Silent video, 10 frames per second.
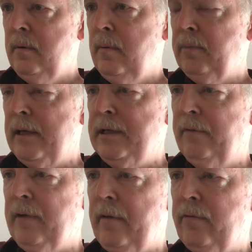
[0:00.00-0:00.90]
Play D
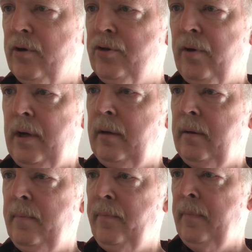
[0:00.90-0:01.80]
flat first string.
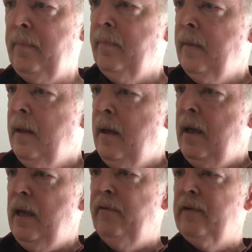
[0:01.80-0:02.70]

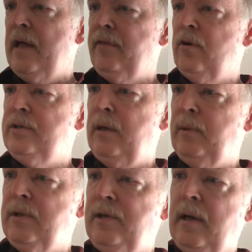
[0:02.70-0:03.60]
E flat 13
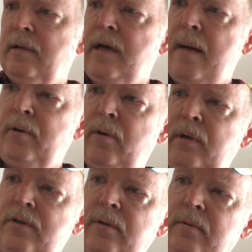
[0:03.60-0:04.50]
with the C on top, going to